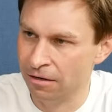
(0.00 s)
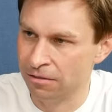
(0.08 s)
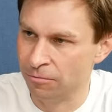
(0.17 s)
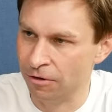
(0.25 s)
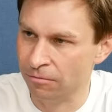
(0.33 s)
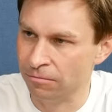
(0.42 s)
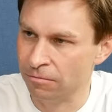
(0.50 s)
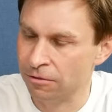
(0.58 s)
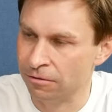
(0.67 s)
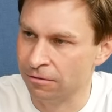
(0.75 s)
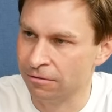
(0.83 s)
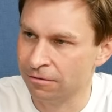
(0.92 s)
as a problem
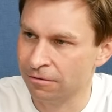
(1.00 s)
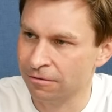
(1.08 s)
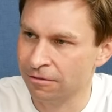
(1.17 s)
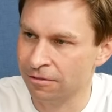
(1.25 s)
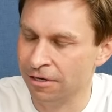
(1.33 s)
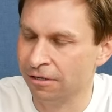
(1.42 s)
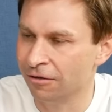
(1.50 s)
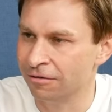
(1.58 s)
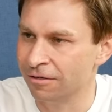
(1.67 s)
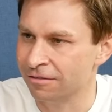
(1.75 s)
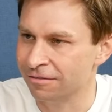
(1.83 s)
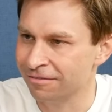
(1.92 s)
too, because Elon
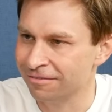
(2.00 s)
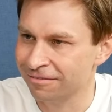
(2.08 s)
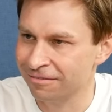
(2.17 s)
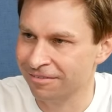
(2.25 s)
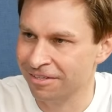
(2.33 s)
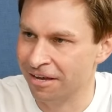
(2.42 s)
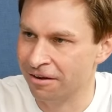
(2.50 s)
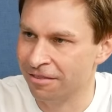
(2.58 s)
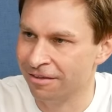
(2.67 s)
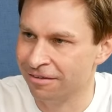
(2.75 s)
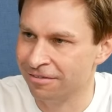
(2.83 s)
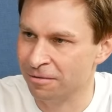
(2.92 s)
doesn't yet
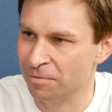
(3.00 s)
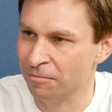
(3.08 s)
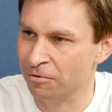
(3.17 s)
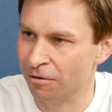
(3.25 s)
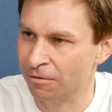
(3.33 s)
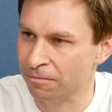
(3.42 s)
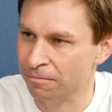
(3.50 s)
think it's a big problem.